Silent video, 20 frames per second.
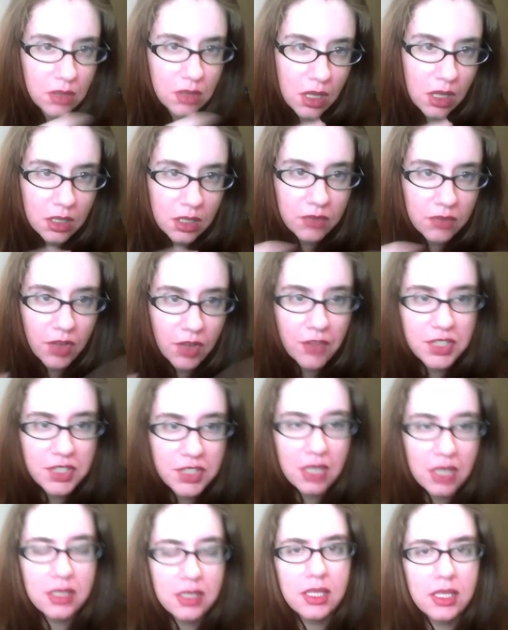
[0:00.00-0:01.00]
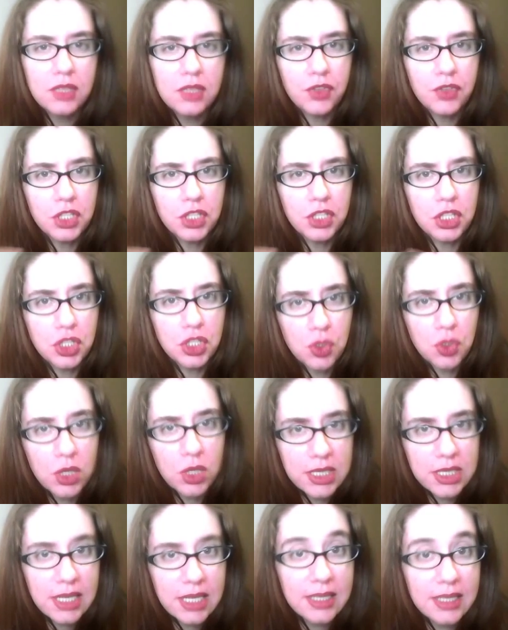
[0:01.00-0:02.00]
long involved sentences versus
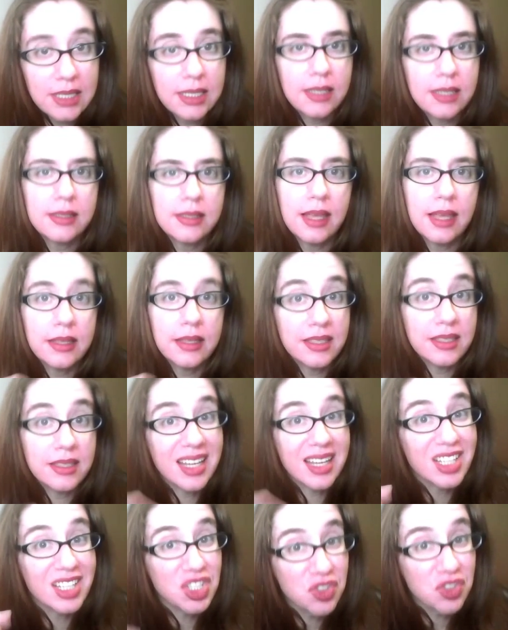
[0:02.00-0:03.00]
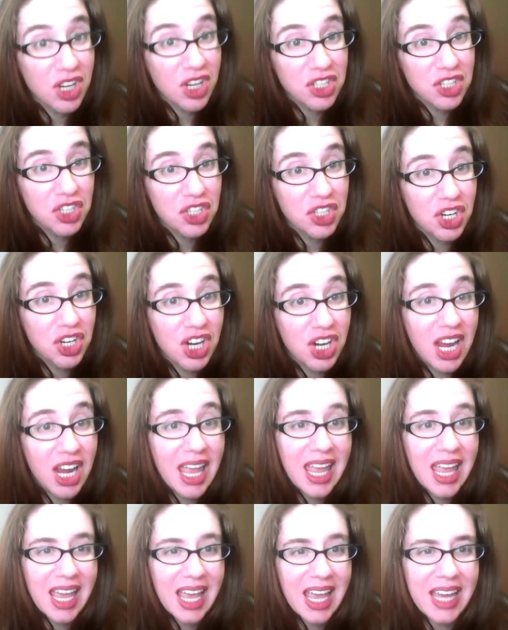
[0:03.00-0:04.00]
short sentences, and sentence structure,